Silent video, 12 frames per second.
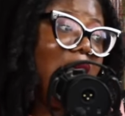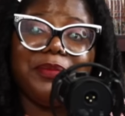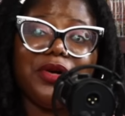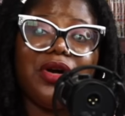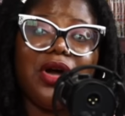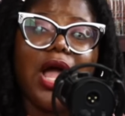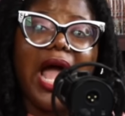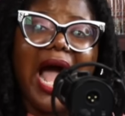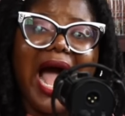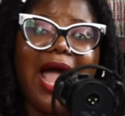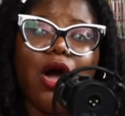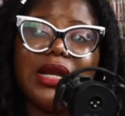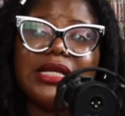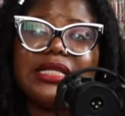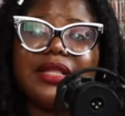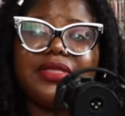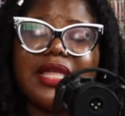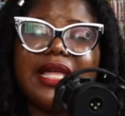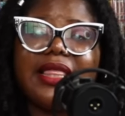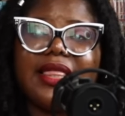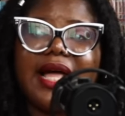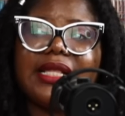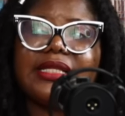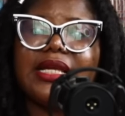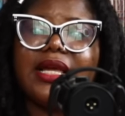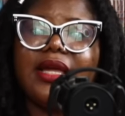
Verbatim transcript: But I honestly think that